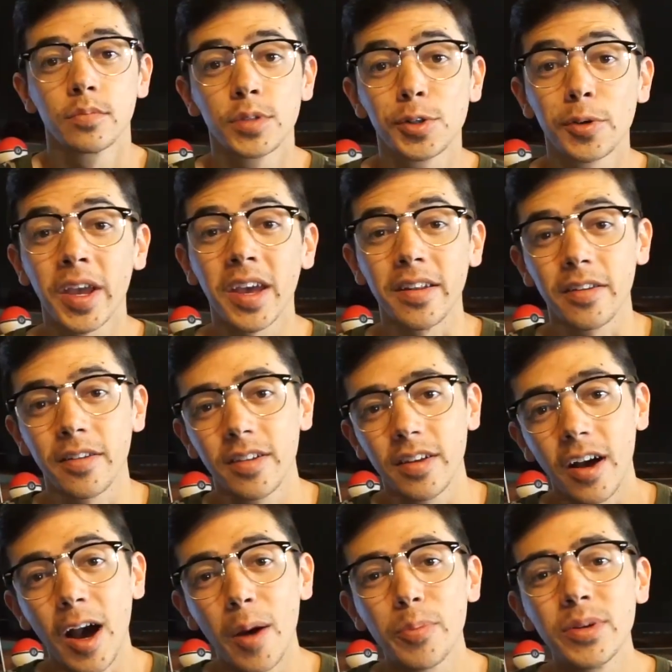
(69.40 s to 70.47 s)
So again,
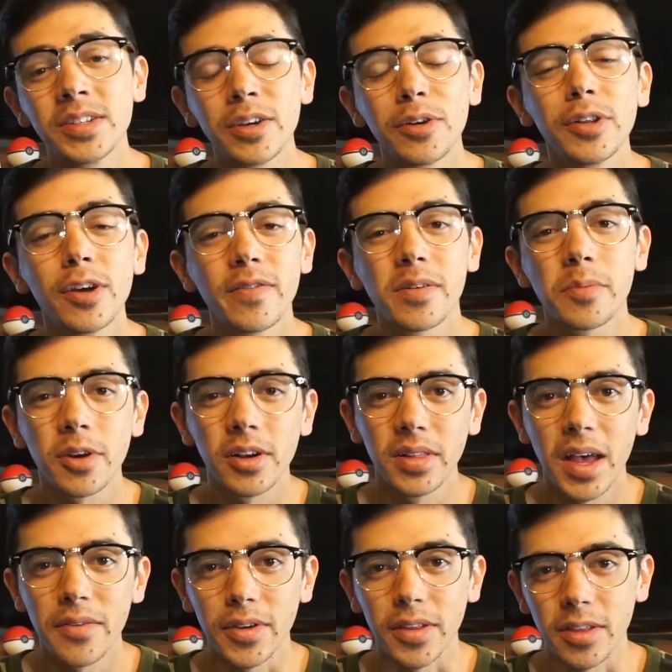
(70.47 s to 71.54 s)
up until November
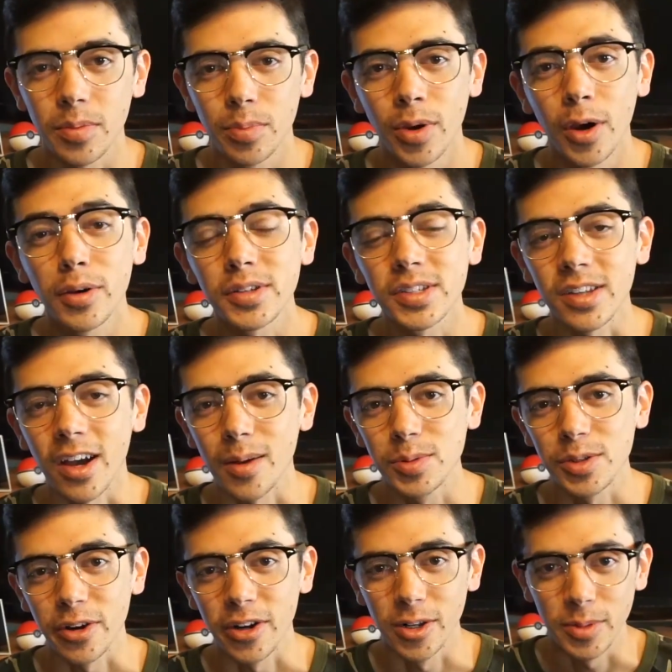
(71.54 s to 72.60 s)
eleventh,
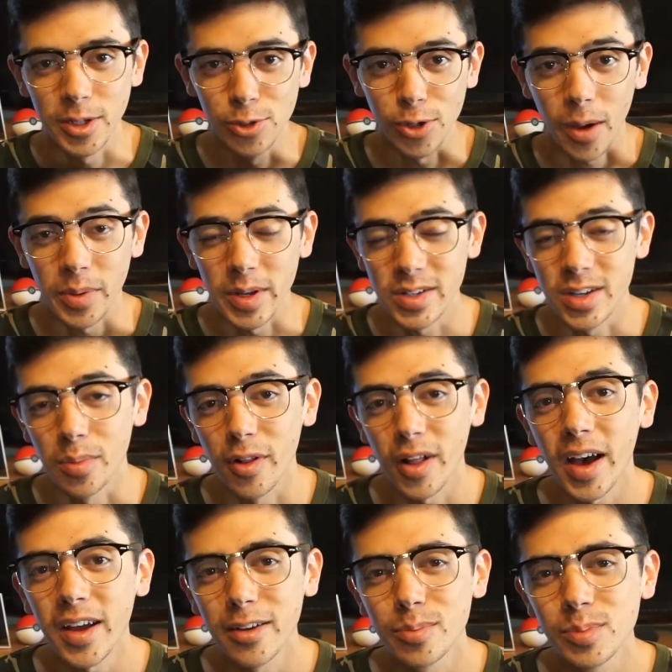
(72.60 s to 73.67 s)
Pokestops are going to be dropping double
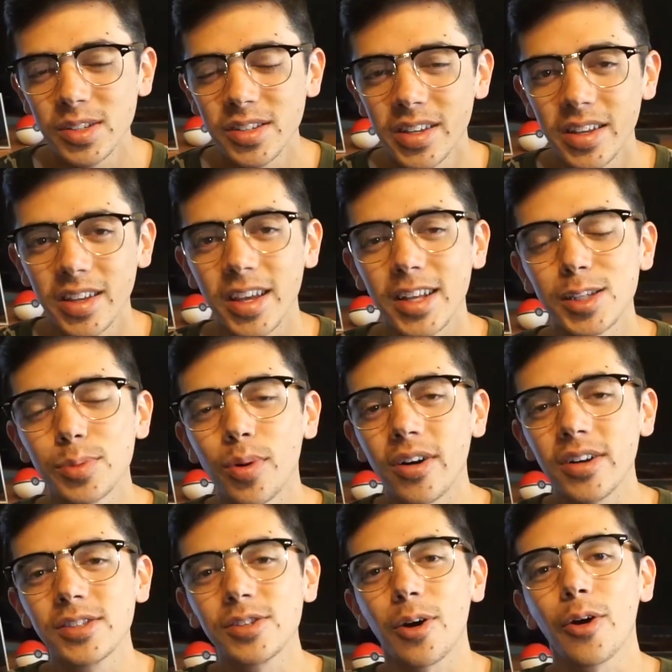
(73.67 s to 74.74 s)
items, and
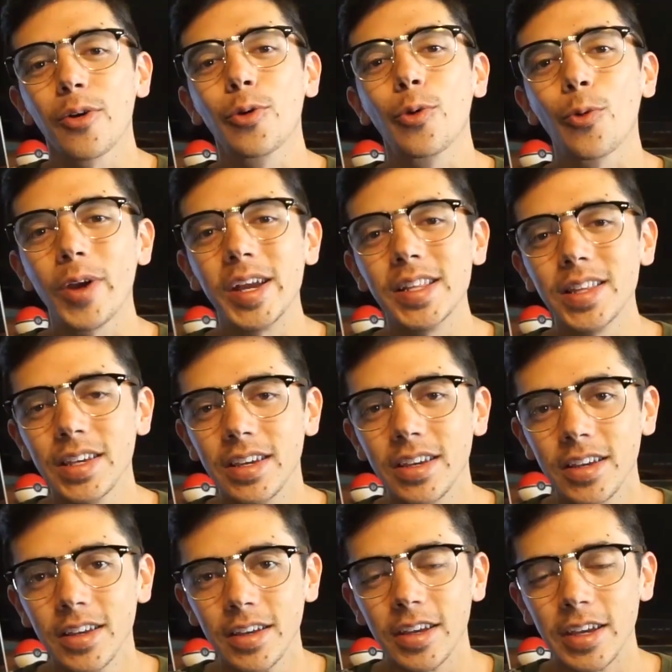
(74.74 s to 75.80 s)
spawns are
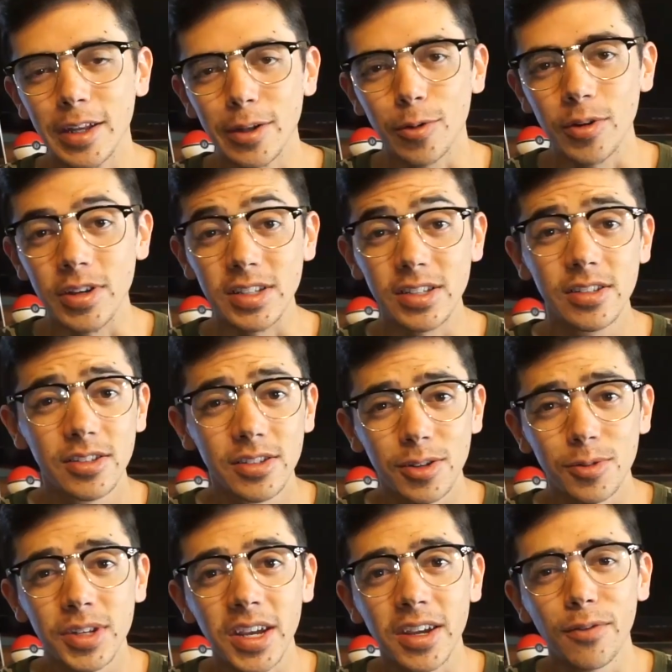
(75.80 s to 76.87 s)
greatly increased,
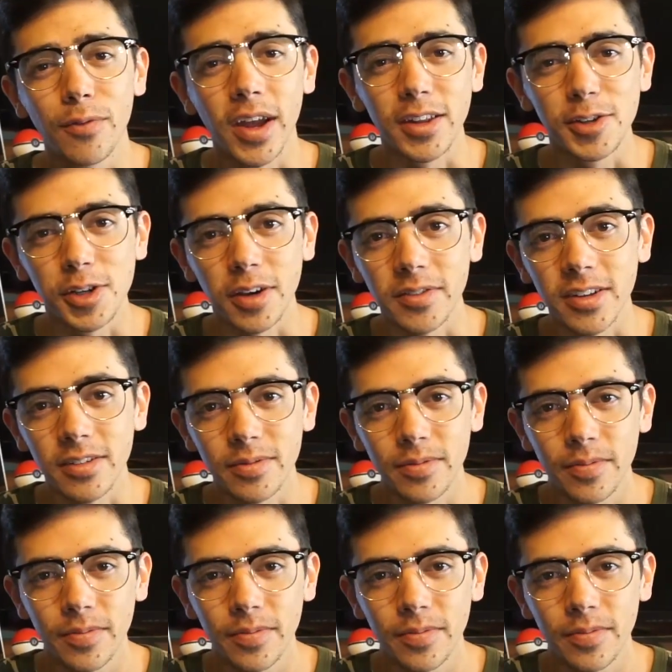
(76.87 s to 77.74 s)
so take advantage of it.